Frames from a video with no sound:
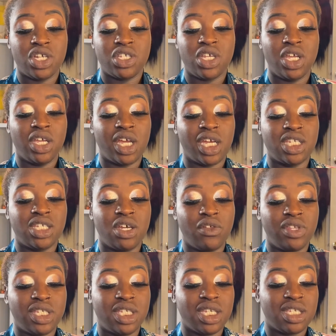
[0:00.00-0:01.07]
so you guys know,
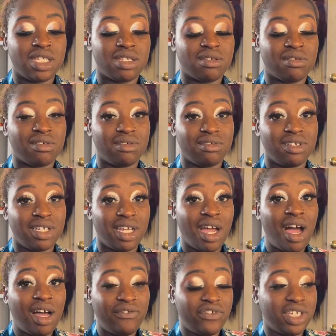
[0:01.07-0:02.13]
this is
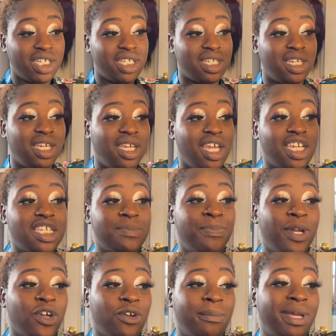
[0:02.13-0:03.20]
obviously
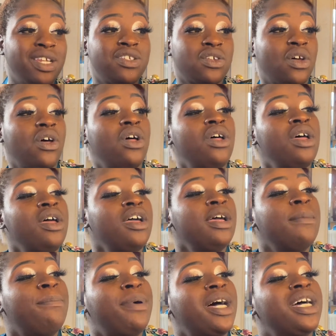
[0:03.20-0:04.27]
experimental,
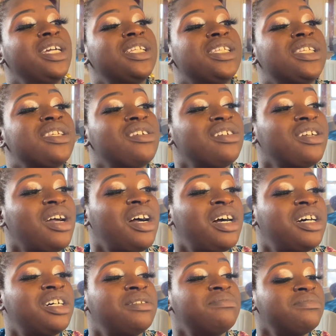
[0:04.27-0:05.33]
but
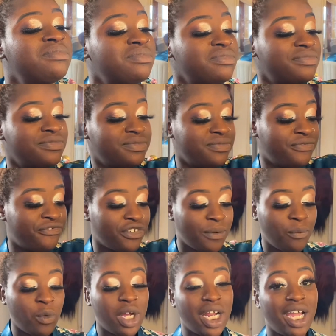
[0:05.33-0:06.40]

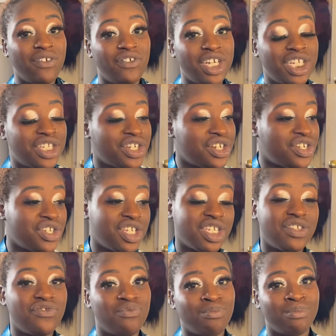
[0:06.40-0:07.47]
from what I researched,
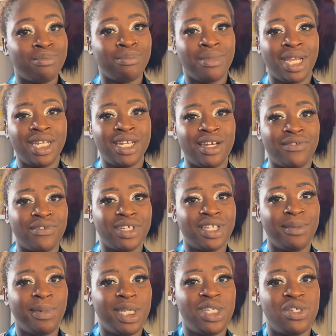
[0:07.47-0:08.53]
this may not
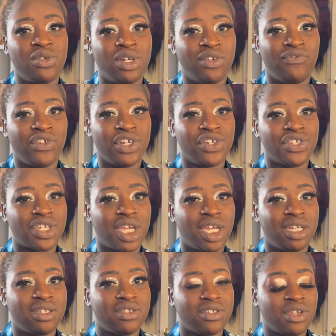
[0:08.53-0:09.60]
really be too good for your
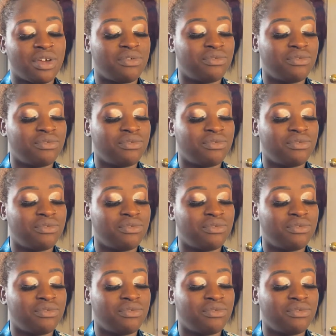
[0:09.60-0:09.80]
skin. So